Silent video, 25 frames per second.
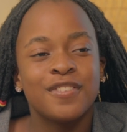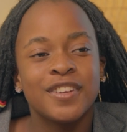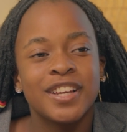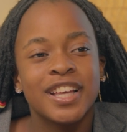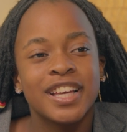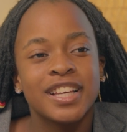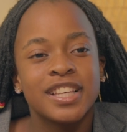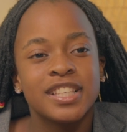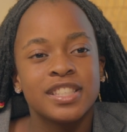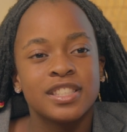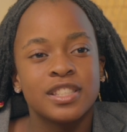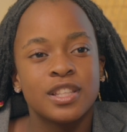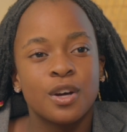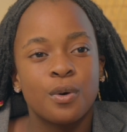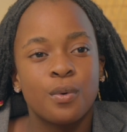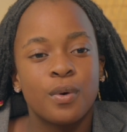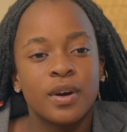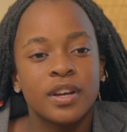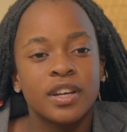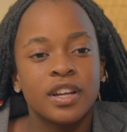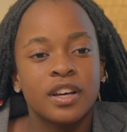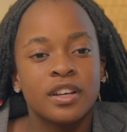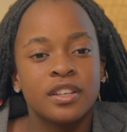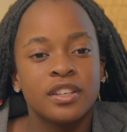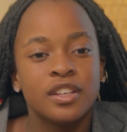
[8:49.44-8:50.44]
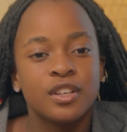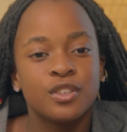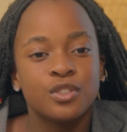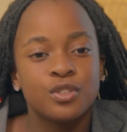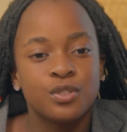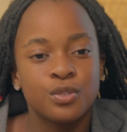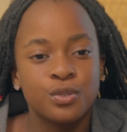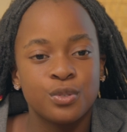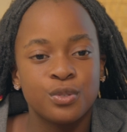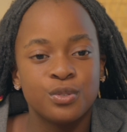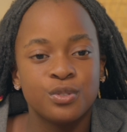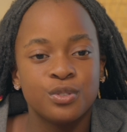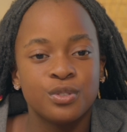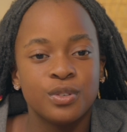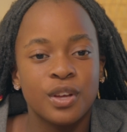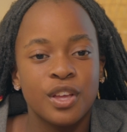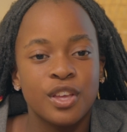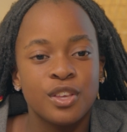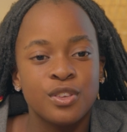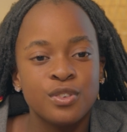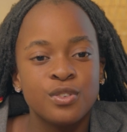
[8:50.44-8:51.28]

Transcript: I feel like he's the one adult who